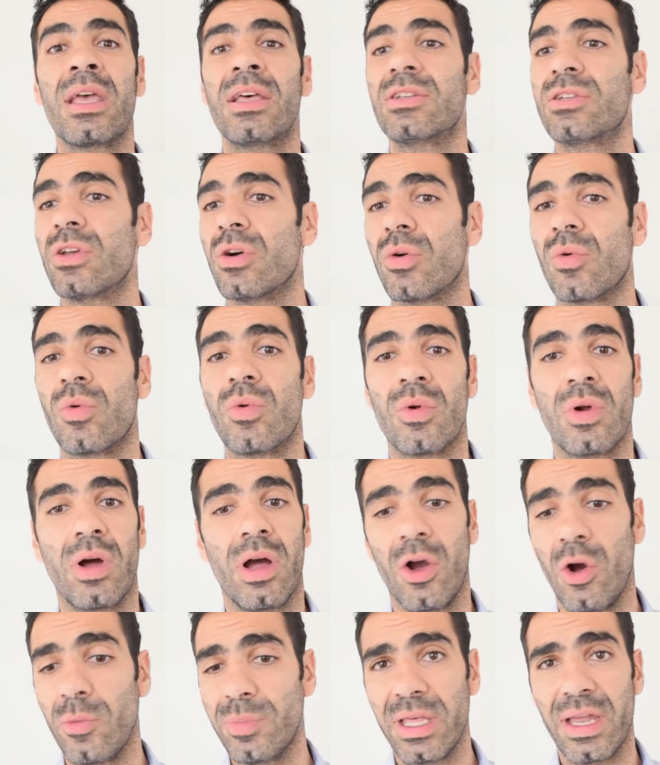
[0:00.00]
So
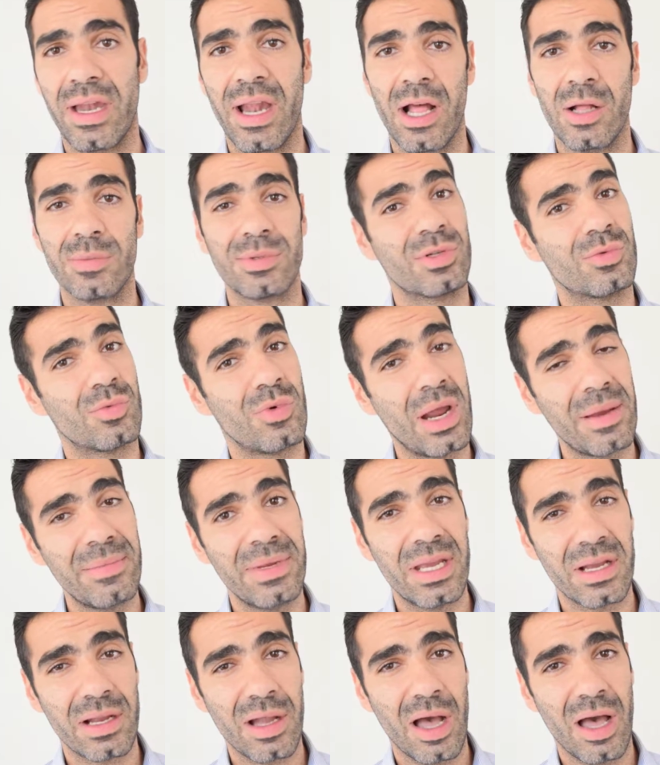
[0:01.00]
I hope that helps. Write
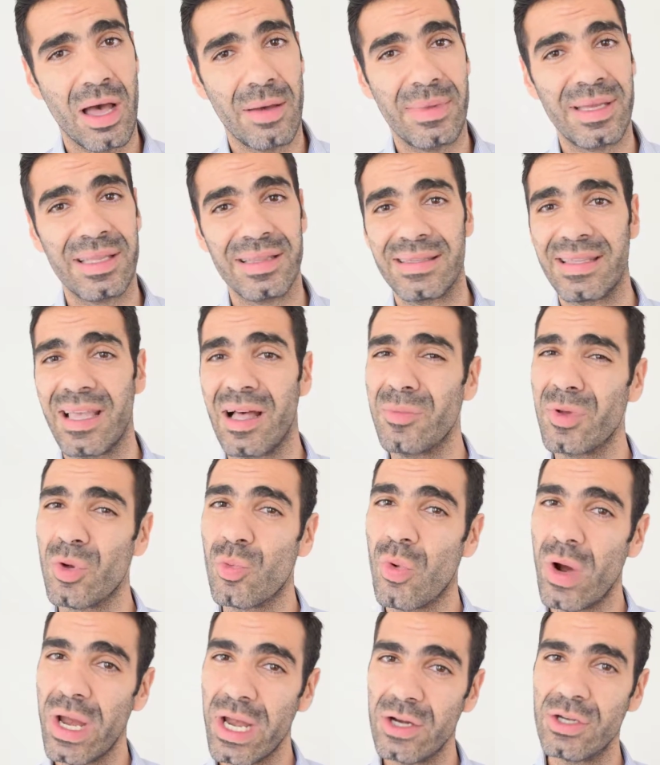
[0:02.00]
me a comment. Tell me,
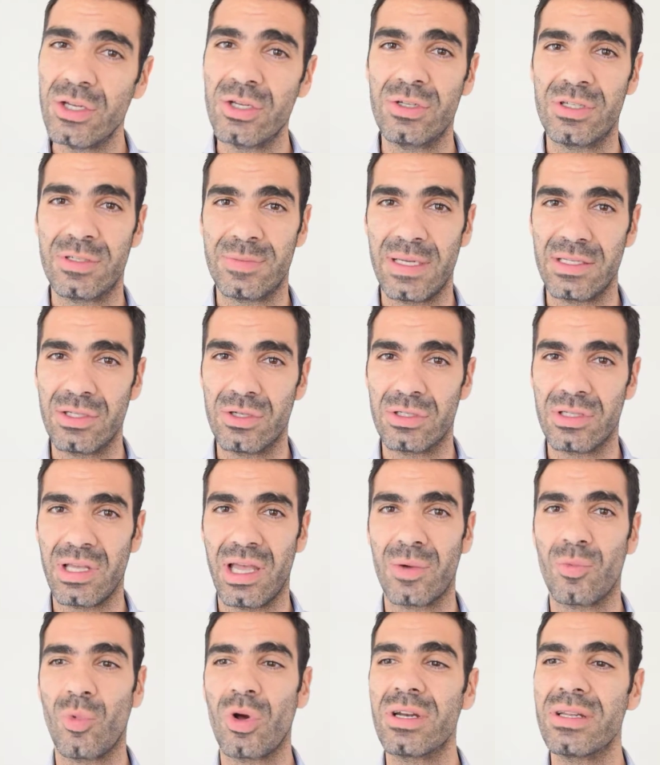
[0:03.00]
where do you spend your
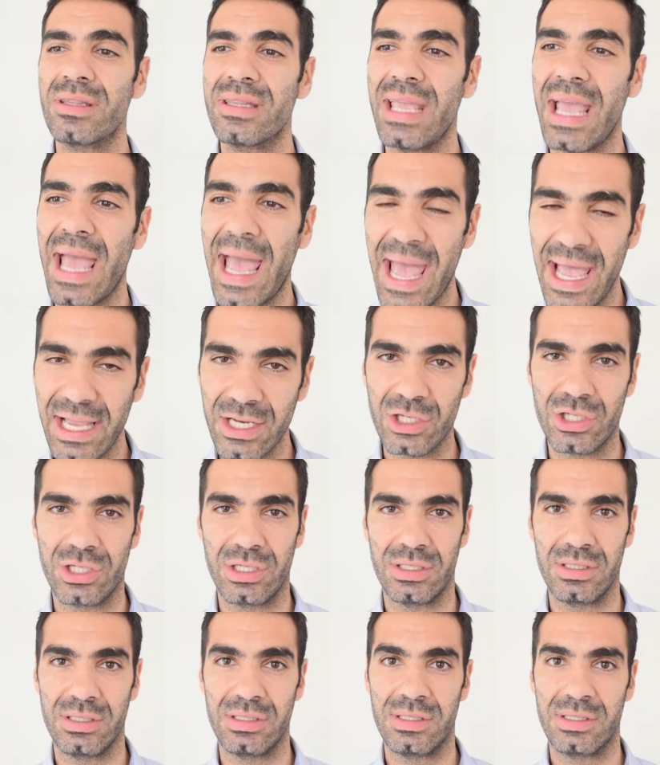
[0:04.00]
time? What are the
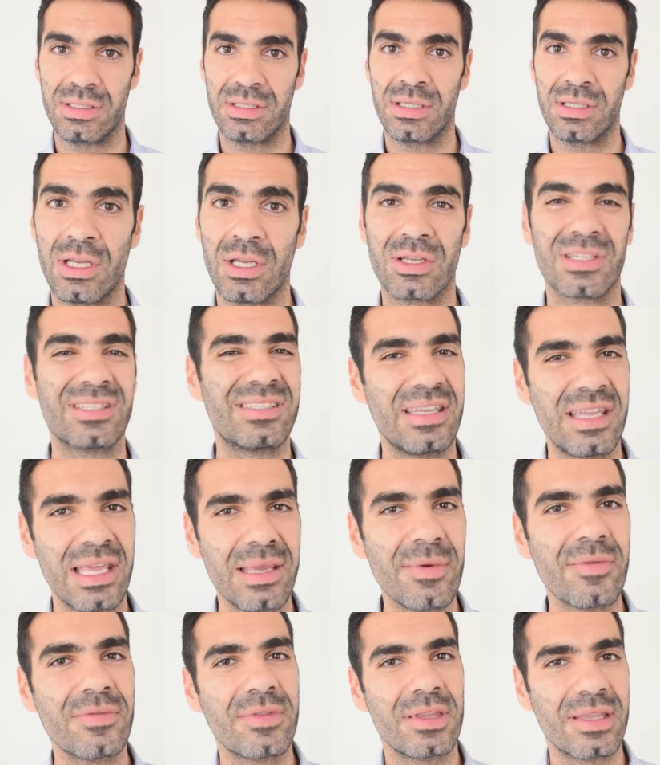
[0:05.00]
actions? Because the
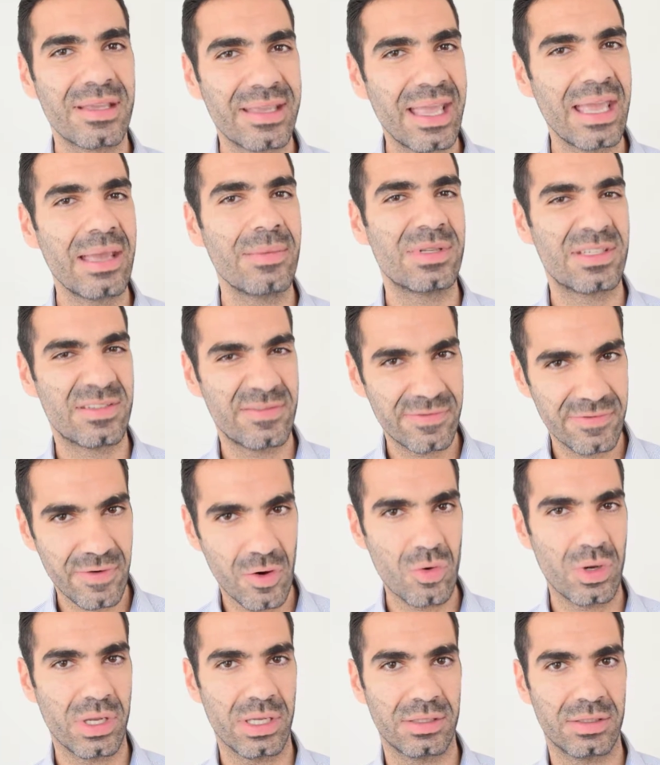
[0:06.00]
name of the game is
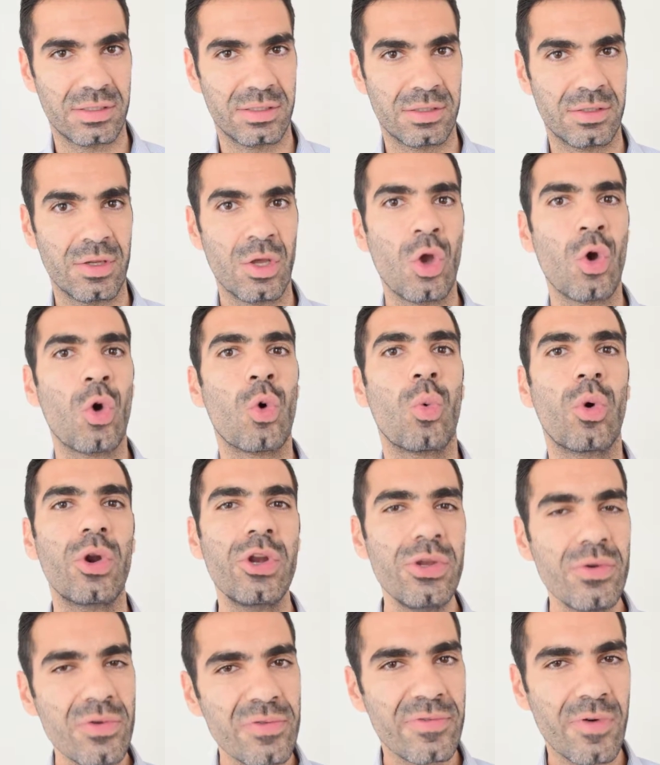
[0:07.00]
focus. What do
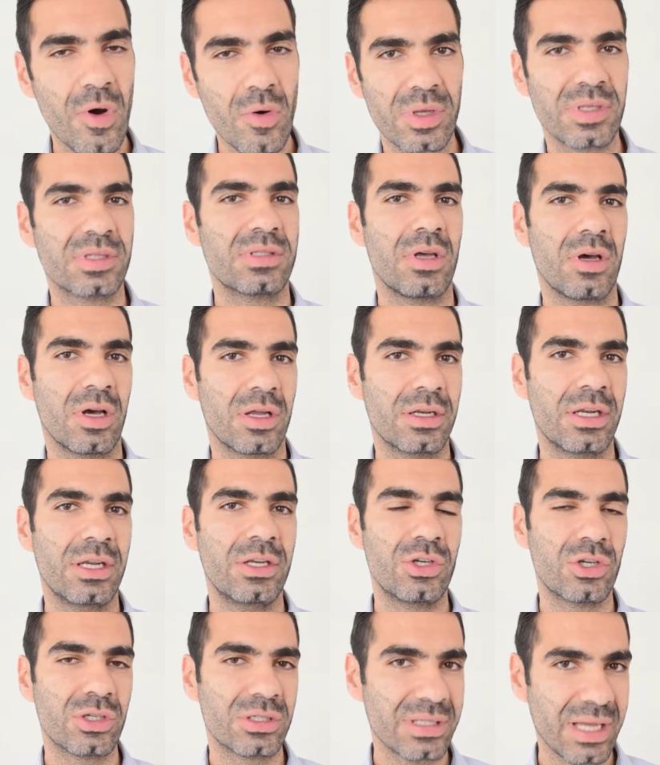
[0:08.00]
you focus on
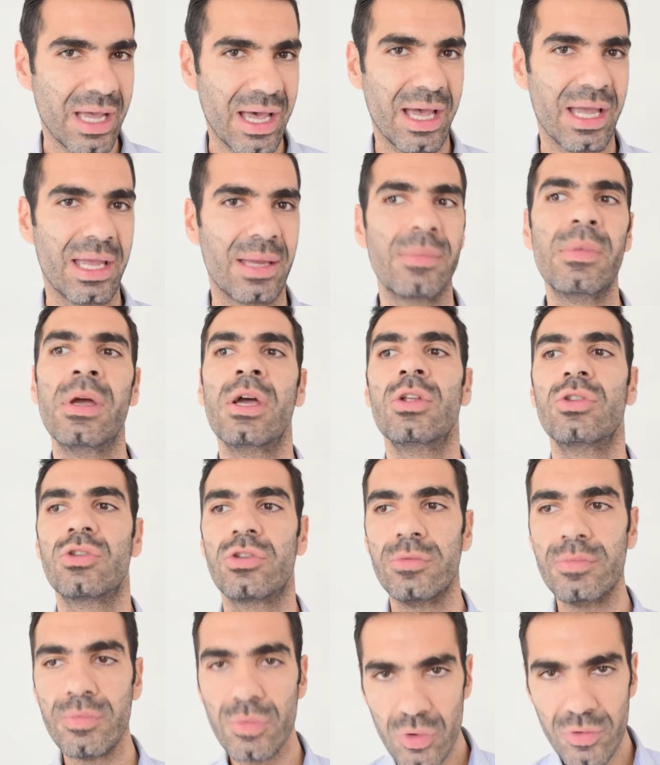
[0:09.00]
in your time
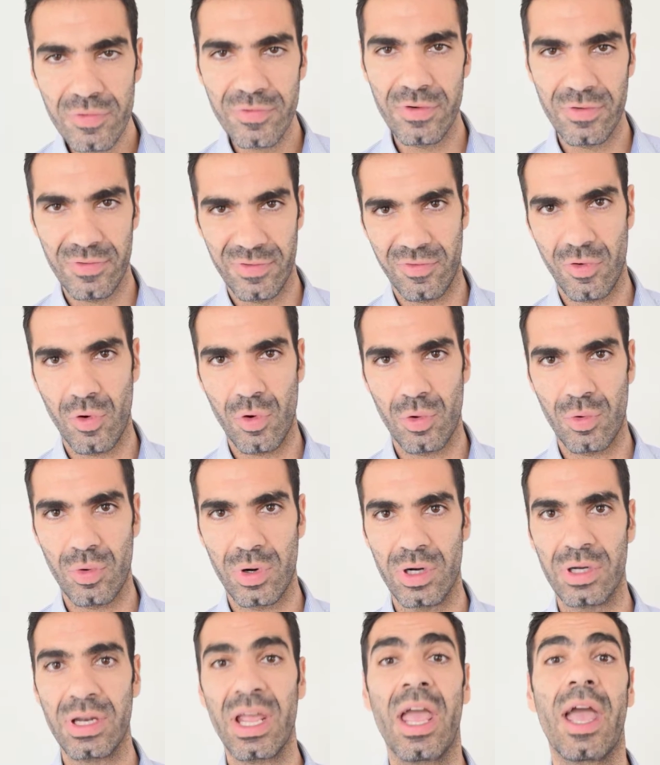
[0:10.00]
to move you
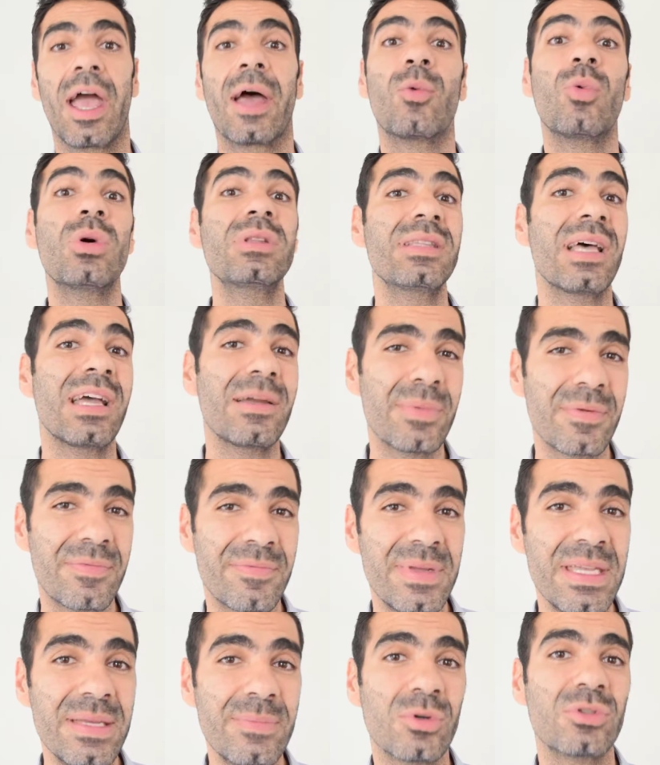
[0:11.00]
forward? And what type of
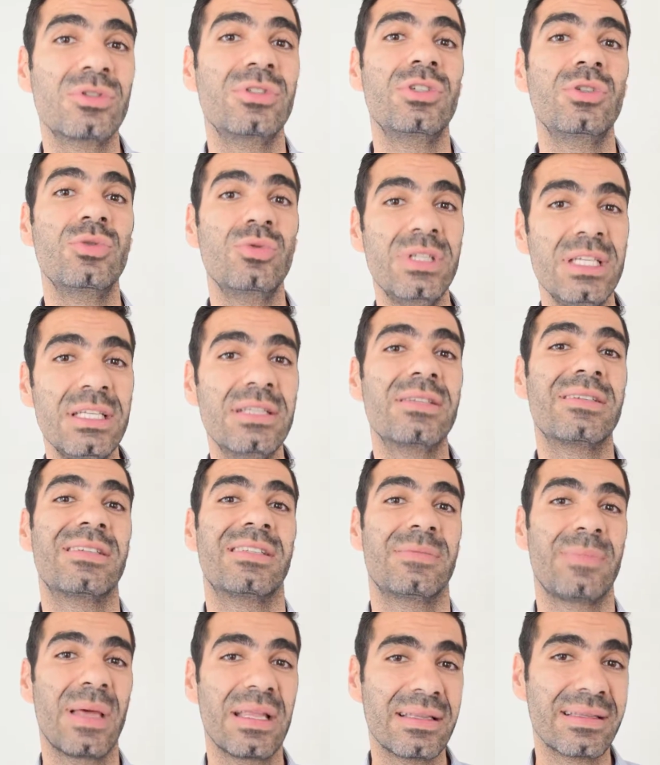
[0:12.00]
people do you need to
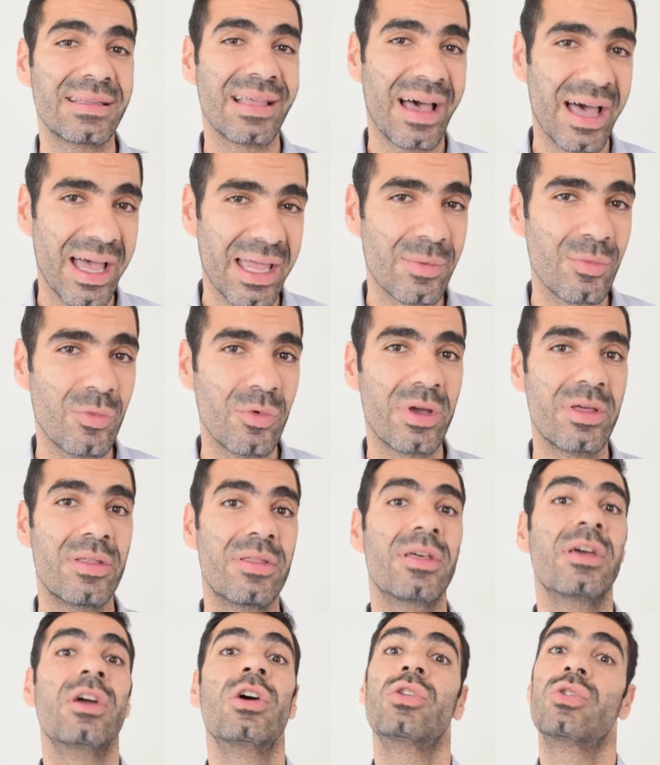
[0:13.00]
spend time
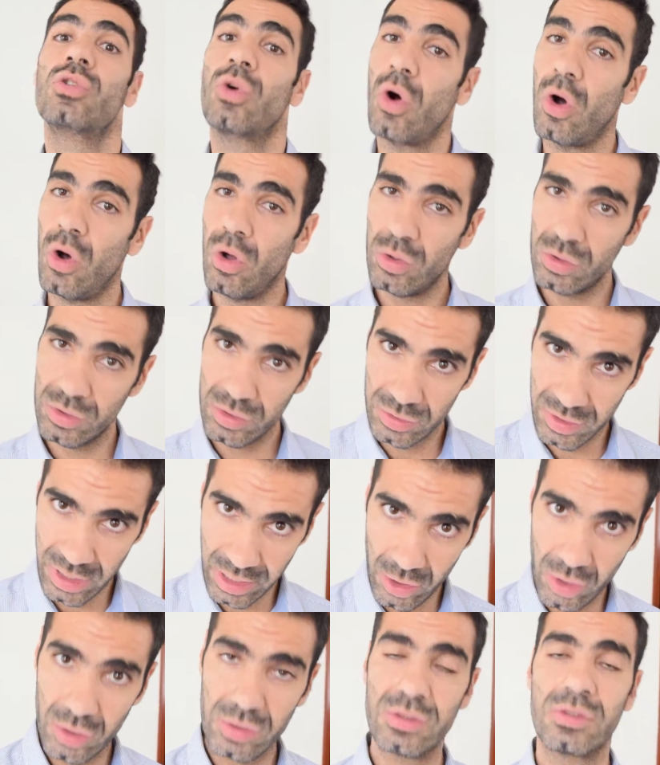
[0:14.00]
with that
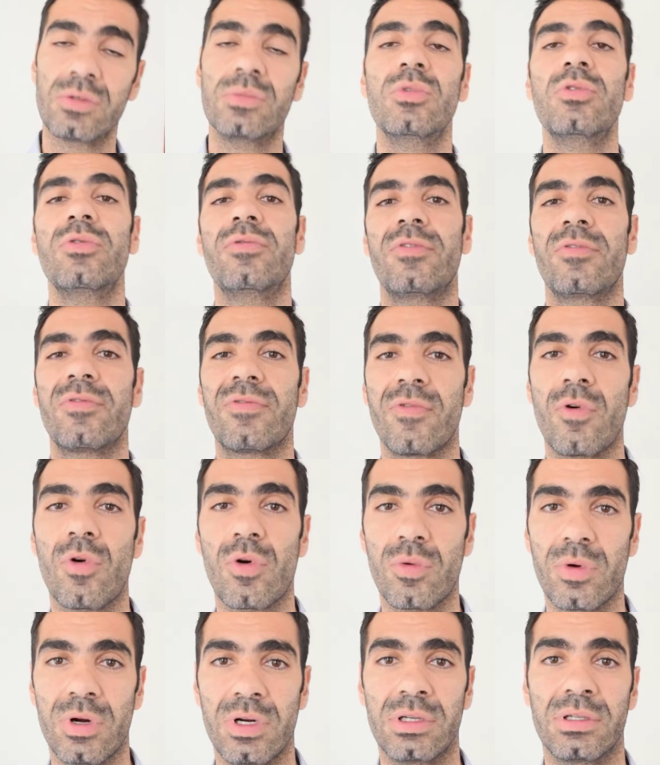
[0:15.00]
also move you
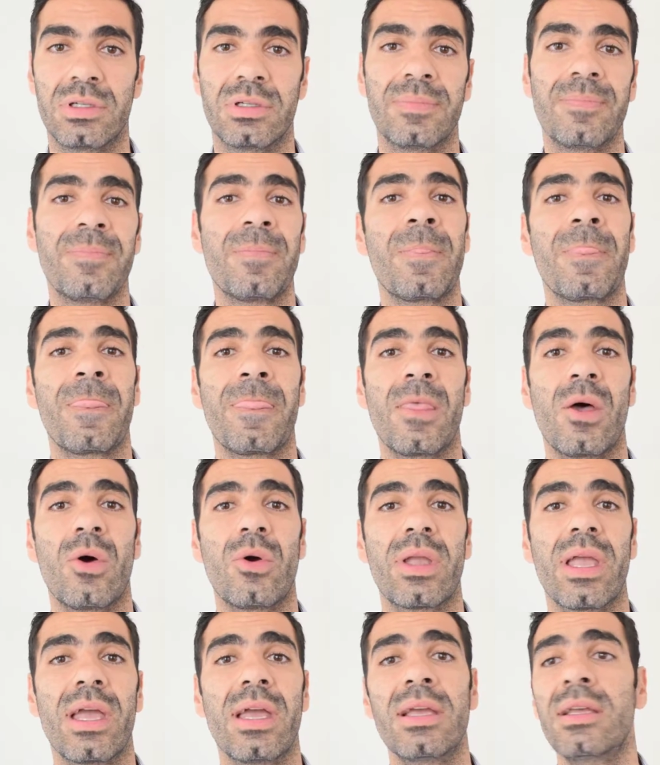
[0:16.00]
forward?
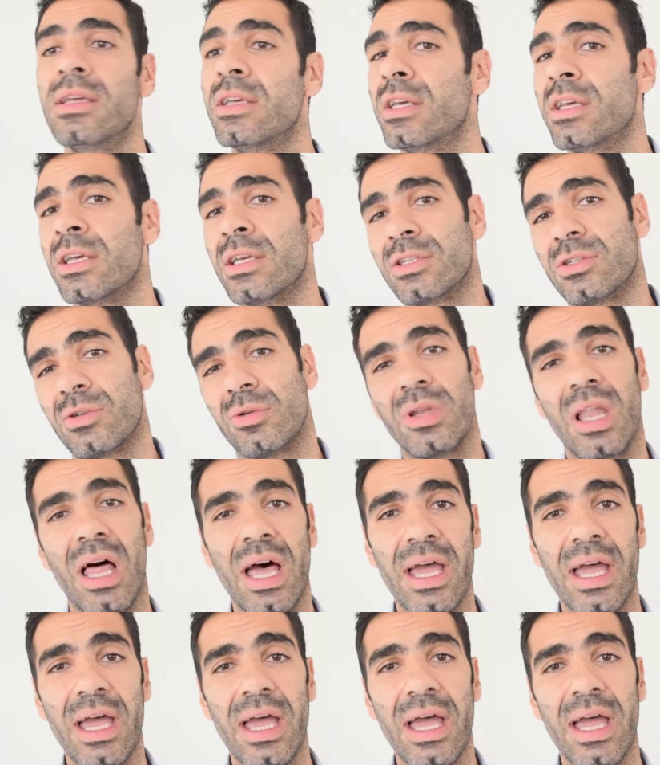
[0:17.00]
Okay? So